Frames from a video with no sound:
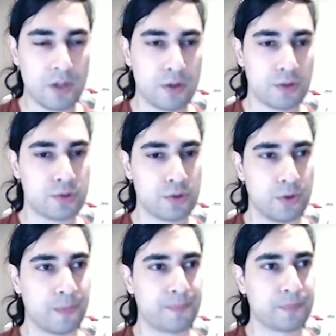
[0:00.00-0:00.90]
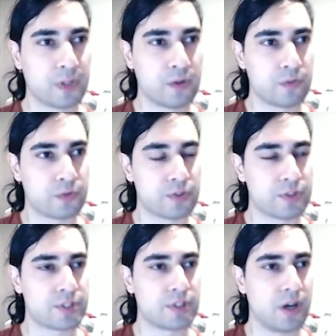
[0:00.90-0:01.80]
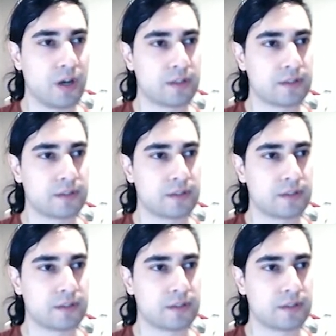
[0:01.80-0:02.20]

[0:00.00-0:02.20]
So for a start,